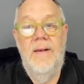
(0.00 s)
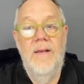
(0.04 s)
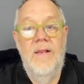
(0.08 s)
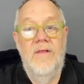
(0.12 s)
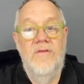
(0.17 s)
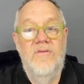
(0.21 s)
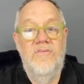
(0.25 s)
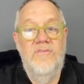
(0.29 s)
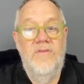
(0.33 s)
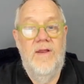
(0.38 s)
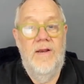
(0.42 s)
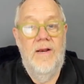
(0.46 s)
Let's
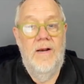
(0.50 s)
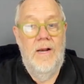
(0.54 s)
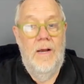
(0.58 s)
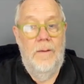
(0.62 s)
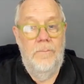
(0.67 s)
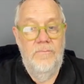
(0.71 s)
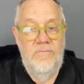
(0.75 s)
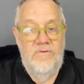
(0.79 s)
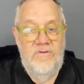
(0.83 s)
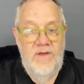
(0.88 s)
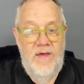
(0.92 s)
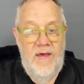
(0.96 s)
set it up
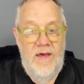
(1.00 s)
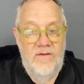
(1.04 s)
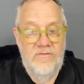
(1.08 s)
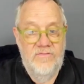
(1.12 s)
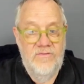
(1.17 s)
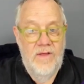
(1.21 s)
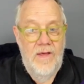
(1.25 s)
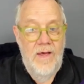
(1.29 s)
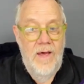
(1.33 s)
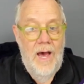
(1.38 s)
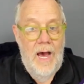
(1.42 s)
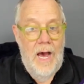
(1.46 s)
and
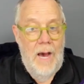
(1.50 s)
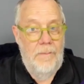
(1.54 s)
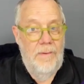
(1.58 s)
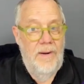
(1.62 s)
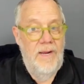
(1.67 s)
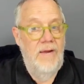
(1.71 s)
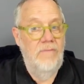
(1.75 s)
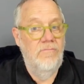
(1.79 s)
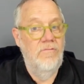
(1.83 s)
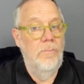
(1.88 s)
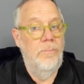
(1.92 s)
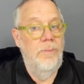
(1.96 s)
test. I'm gonna
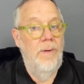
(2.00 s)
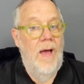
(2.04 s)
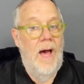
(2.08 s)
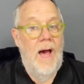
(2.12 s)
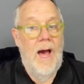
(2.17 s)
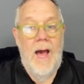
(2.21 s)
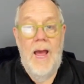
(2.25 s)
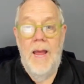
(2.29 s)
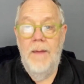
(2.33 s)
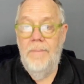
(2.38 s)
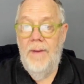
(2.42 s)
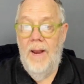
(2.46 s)
hit reply.